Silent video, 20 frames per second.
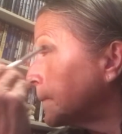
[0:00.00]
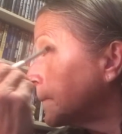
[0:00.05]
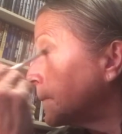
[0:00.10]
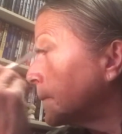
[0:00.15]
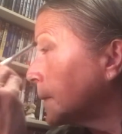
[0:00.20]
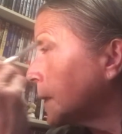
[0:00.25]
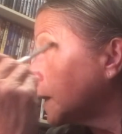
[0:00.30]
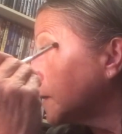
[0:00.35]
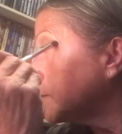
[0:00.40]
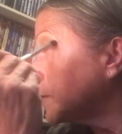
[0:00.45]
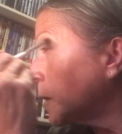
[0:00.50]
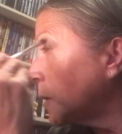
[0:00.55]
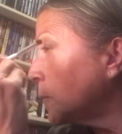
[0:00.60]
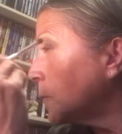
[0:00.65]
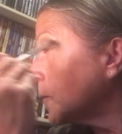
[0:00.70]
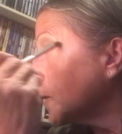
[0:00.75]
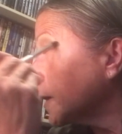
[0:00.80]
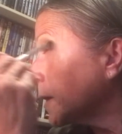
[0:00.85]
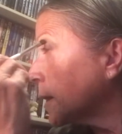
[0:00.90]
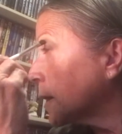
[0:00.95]
And I'm not
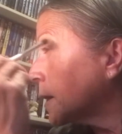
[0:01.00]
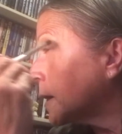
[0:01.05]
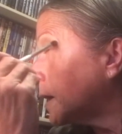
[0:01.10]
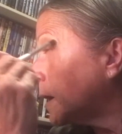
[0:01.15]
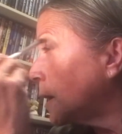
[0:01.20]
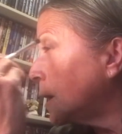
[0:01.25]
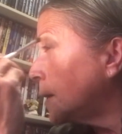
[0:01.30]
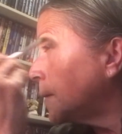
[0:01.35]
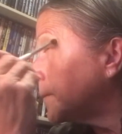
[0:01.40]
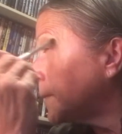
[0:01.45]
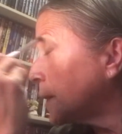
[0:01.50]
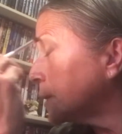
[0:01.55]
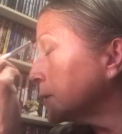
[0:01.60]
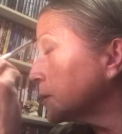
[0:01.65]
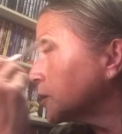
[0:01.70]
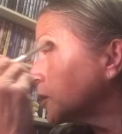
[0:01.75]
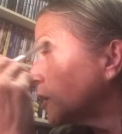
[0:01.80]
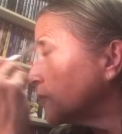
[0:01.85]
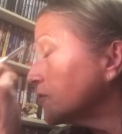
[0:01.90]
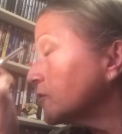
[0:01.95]
wearing
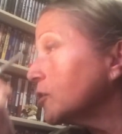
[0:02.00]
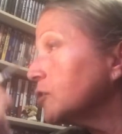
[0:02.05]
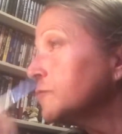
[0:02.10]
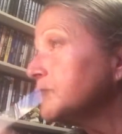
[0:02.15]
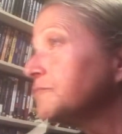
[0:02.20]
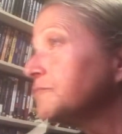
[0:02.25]
undercover